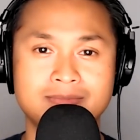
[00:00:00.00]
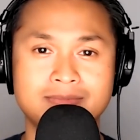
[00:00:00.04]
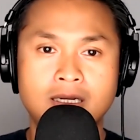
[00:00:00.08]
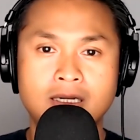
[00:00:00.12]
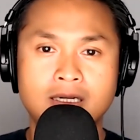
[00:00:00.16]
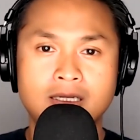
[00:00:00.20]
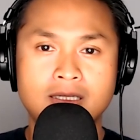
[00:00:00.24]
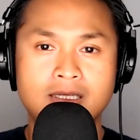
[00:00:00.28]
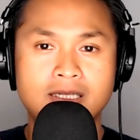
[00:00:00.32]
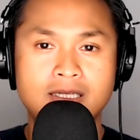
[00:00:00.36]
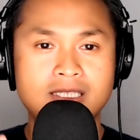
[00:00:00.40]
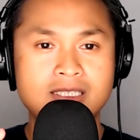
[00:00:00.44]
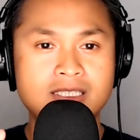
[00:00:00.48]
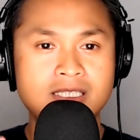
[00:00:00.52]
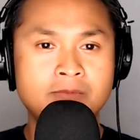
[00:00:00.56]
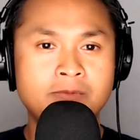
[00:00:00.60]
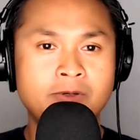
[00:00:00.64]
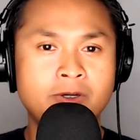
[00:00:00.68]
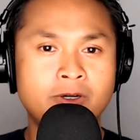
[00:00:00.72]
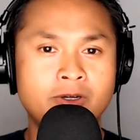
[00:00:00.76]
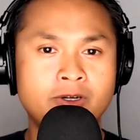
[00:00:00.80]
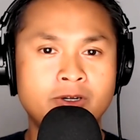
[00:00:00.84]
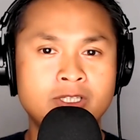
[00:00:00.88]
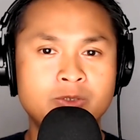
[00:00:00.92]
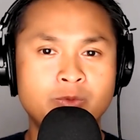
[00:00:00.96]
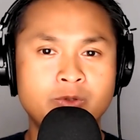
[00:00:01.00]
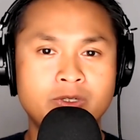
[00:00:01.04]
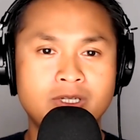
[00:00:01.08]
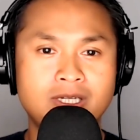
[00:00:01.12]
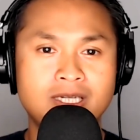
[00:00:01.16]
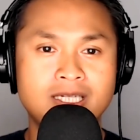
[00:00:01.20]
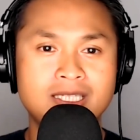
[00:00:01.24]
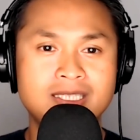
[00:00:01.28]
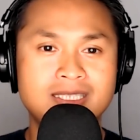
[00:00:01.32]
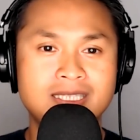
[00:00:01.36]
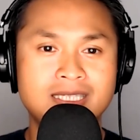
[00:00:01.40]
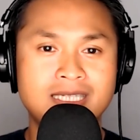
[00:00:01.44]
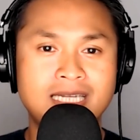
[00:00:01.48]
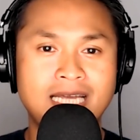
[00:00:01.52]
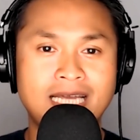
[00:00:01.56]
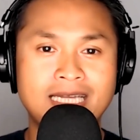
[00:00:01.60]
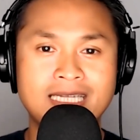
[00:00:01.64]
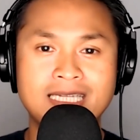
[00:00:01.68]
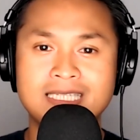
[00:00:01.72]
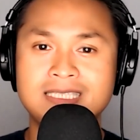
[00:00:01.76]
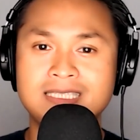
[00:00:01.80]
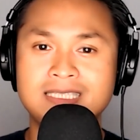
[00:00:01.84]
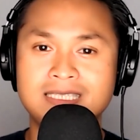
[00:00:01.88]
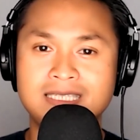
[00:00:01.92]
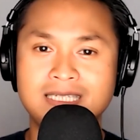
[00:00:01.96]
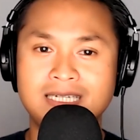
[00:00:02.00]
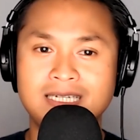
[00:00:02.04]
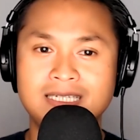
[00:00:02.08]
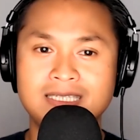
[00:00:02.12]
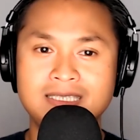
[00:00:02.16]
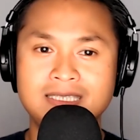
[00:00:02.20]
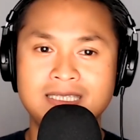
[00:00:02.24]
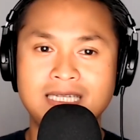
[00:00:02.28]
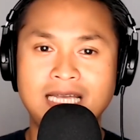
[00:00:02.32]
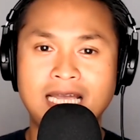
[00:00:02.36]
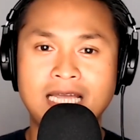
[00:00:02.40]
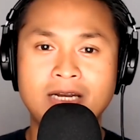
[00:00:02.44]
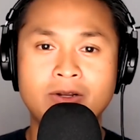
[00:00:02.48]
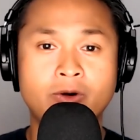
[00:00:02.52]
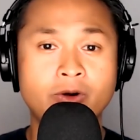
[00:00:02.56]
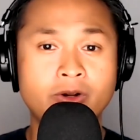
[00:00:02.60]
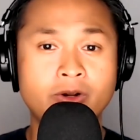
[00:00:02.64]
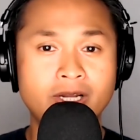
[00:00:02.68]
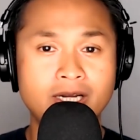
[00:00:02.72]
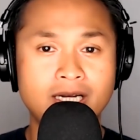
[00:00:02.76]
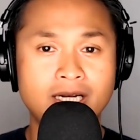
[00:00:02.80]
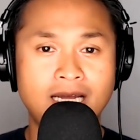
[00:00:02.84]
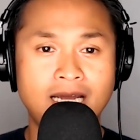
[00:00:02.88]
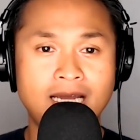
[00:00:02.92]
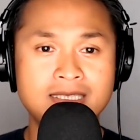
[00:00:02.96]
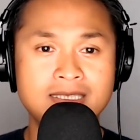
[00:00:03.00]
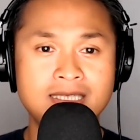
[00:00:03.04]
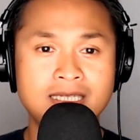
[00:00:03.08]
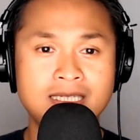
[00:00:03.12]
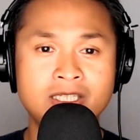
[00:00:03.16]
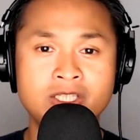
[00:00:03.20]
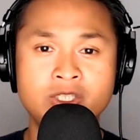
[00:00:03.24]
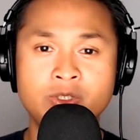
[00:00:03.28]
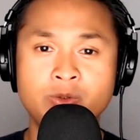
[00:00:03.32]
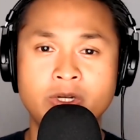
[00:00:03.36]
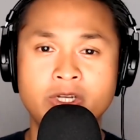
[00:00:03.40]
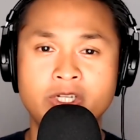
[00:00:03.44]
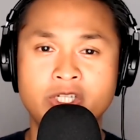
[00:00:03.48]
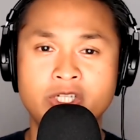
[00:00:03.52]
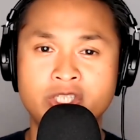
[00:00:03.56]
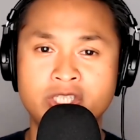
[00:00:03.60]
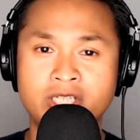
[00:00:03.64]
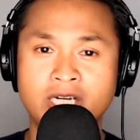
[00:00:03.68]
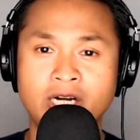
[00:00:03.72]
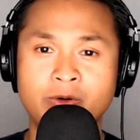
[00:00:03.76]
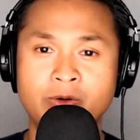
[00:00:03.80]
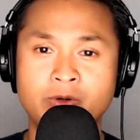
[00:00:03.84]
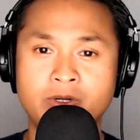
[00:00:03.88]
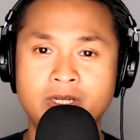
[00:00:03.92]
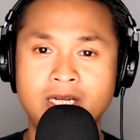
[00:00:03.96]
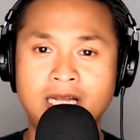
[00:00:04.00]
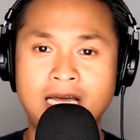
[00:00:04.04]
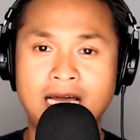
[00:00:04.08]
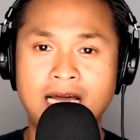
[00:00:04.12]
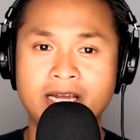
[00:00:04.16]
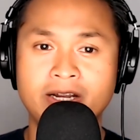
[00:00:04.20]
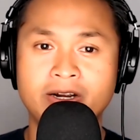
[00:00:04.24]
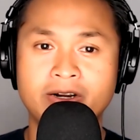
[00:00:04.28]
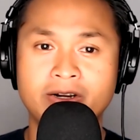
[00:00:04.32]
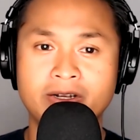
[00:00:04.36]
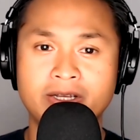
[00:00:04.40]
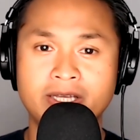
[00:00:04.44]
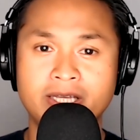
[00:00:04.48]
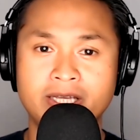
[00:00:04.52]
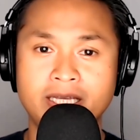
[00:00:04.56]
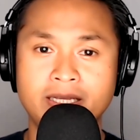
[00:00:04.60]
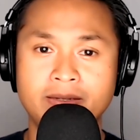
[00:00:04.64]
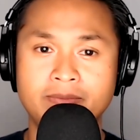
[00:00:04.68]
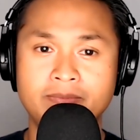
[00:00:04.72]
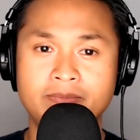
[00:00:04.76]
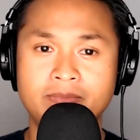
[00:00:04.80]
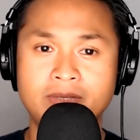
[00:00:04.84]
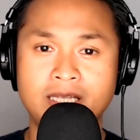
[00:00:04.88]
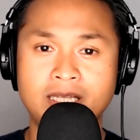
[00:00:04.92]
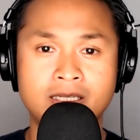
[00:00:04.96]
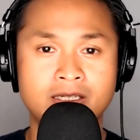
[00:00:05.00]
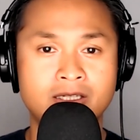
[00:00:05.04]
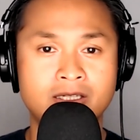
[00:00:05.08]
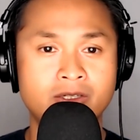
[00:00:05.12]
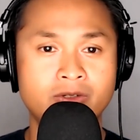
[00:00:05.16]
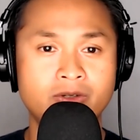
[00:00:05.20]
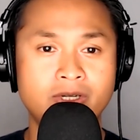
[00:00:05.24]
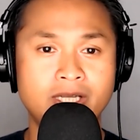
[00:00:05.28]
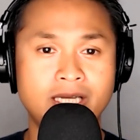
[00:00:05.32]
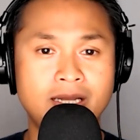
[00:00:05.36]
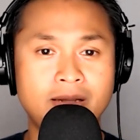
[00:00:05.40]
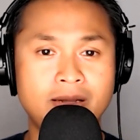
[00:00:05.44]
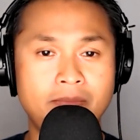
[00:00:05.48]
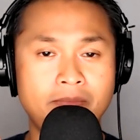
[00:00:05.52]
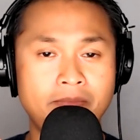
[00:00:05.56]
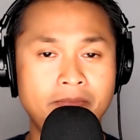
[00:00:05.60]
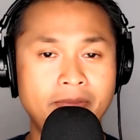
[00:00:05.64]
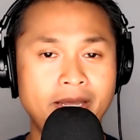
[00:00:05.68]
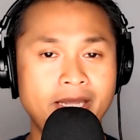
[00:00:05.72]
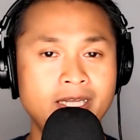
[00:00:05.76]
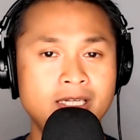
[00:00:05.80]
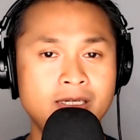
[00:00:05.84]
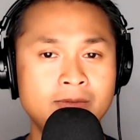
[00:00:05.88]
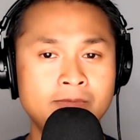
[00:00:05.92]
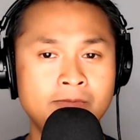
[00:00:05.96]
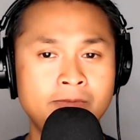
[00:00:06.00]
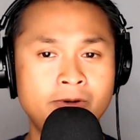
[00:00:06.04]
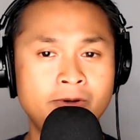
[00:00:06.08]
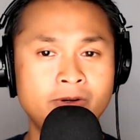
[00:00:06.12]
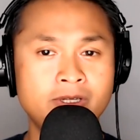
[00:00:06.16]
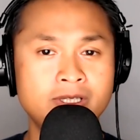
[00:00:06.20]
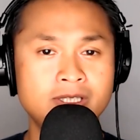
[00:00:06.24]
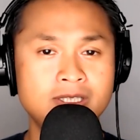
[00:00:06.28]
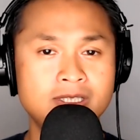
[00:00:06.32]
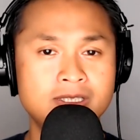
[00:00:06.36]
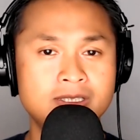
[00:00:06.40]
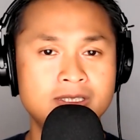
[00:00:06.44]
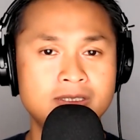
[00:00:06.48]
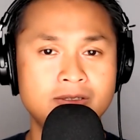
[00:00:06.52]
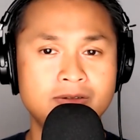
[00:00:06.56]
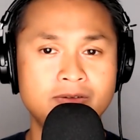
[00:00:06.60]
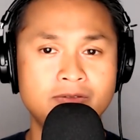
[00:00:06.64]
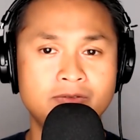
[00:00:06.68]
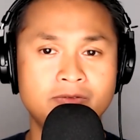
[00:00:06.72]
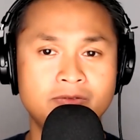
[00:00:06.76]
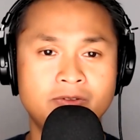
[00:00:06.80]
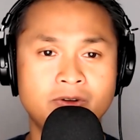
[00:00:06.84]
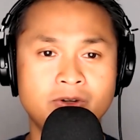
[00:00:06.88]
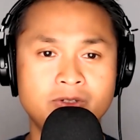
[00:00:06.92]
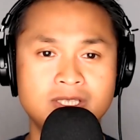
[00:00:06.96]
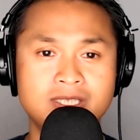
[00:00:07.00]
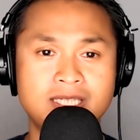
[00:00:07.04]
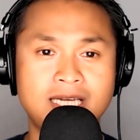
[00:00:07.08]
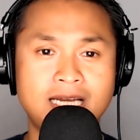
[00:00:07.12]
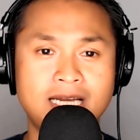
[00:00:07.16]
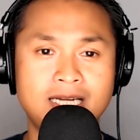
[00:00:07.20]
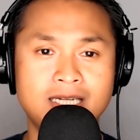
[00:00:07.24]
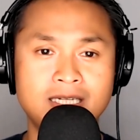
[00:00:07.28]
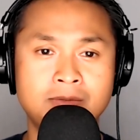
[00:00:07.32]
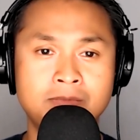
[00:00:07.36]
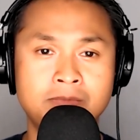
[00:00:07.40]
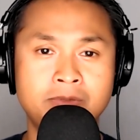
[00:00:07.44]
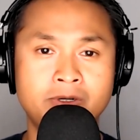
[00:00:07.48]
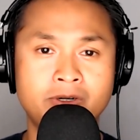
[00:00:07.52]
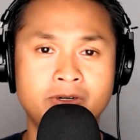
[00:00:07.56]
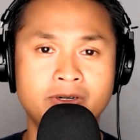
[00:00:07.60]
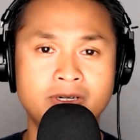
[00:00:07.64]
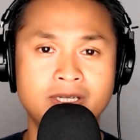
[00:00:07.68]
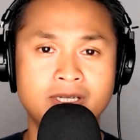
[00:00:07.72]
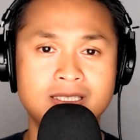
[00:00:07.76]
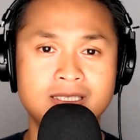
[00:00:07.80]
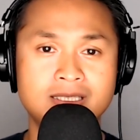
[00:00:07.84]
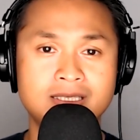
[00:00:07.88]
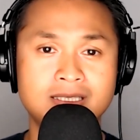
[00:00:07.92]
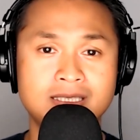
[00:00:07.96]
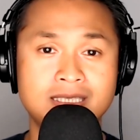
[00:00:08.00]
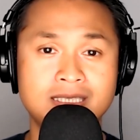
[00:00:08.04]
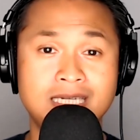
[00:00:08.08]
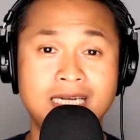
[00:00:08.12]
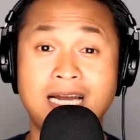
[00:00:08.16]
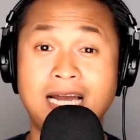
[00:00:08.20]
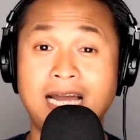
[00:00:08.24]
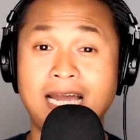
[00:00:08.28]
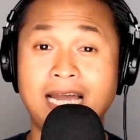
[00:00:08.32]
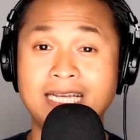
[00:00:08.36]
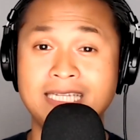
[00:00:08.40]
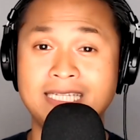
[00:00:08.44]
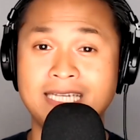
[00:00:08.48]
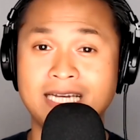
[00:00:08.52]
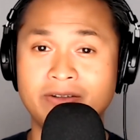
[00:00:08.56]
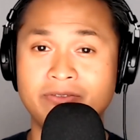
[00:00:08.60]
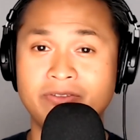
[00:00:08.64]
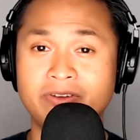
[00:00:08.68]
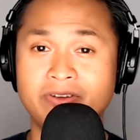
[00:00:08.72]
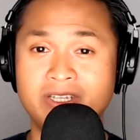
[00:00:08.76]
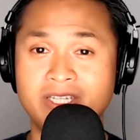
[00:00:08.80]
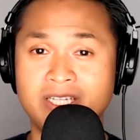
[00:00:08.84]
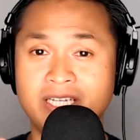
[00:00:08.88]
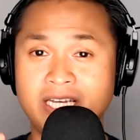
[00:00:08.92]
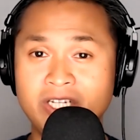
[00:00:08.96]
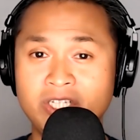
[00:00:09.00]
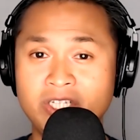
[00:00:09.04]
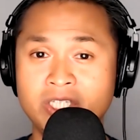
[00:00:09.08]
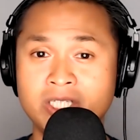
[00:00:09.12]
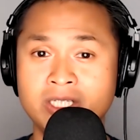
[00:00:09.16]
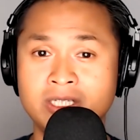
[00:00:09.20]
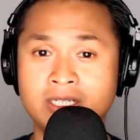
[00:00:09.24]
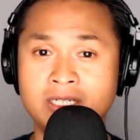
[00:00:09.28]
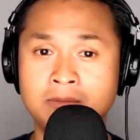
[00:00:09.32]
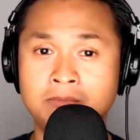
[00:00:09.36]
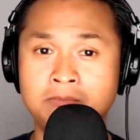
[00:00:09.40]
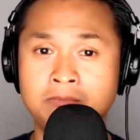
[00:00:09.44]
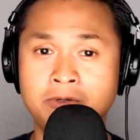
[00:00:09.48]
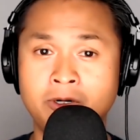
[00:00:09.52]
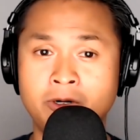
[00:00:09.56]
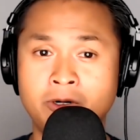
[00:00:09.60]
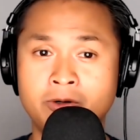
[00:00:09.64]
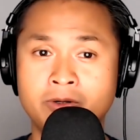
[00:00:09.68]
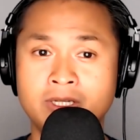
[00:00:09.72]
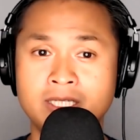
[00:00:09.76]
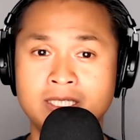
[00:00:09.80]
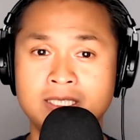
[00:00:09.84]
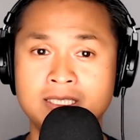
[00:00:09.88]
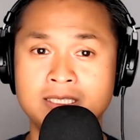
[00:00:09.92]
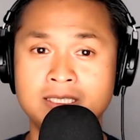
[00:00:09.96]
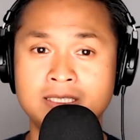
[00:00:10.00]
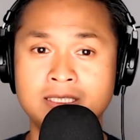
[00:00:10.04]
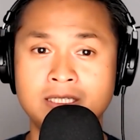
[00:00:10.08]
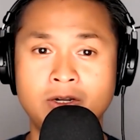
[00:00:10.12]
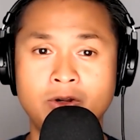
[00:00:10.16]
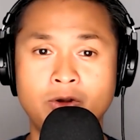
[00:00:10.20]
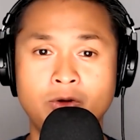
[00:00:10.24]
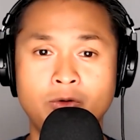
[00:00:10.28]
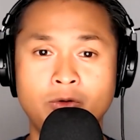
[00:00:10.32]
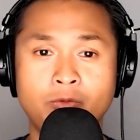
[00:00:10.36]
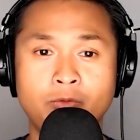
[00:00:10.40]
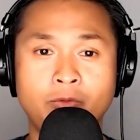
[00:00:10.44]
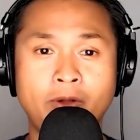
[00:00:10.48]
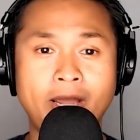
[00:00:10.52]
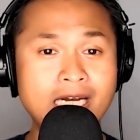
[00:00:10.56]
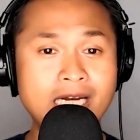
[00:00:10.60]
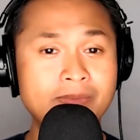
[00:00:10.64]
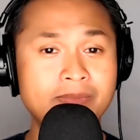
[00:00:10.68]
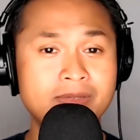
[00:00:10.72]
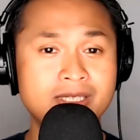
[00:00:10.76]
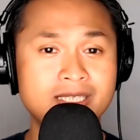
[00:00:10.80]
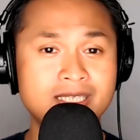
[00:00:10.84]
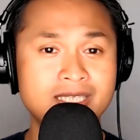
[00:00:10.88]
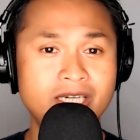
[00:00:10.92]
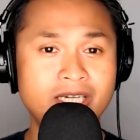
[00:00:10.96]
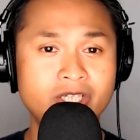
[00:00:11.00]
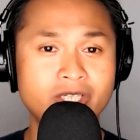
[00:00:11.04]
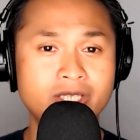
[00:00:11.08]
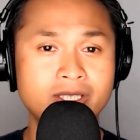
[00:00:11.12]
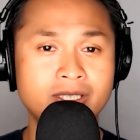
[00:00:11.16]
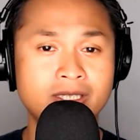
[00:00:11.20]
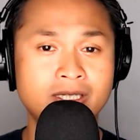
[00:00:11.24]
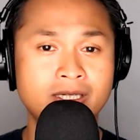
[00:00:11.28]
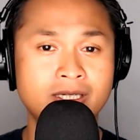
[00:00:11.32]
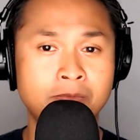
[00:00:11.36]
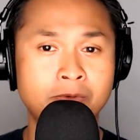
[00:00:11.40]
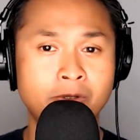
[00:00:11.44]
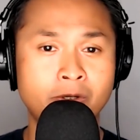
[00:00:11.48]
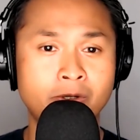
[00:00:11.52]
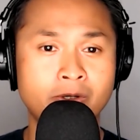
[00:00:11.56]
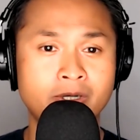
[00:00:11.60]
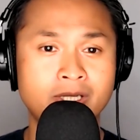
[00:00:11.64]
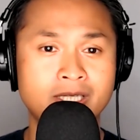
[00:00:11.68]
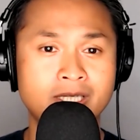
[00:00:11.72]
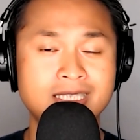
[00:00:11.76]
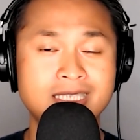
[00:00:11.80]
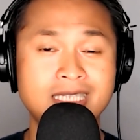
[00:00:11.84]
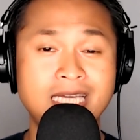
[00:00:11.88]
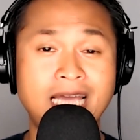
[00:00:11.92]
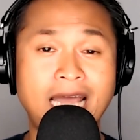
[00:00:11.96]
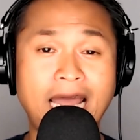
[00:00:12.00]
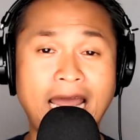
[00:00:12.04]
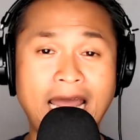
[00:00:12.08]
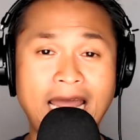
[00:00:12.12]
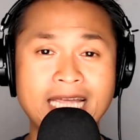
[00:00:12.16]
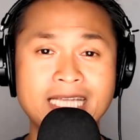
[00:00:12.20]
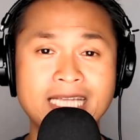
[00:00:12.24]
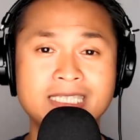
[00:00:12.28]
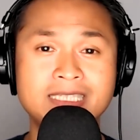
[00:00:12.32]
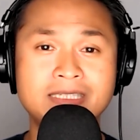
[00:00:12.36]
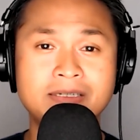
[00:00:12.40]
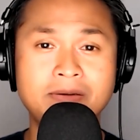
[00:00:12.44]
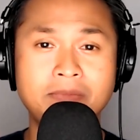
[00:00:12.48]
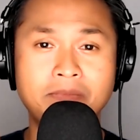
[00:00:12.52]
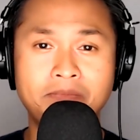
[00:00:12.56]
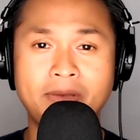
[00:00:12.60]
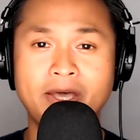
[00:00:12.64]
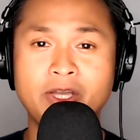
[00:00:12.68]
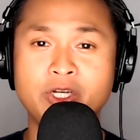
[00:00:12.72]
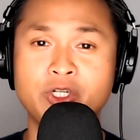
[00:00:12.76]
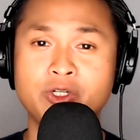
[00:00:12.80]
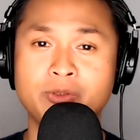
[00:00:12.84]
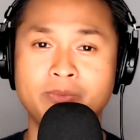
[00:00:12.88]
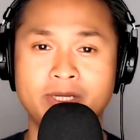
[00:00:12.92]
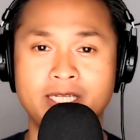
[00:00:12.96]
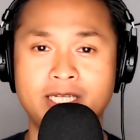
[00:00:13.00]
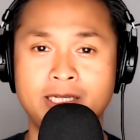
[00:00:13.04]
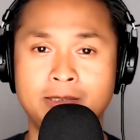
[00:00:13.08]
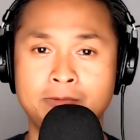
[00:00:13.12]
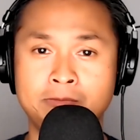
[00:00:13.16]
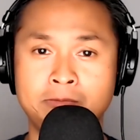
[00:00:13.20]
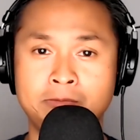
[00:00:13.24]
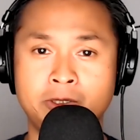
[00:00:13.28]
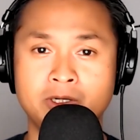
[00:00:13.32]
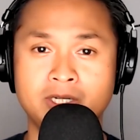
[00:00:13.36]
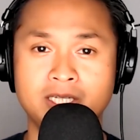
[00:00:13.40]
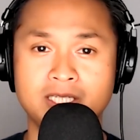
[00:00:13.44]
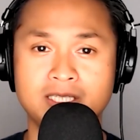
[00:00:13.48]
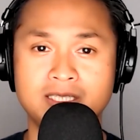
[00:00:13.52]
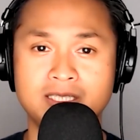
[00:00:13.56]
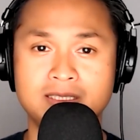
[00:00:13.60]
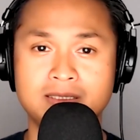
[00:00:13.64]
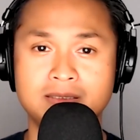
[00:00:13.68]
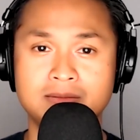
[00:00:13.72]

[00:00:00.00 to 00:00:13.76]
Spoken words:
These components were listed and discussed and organized into a general hierarchy, including main components, versatile components, identification components, randomization components, and measurement components.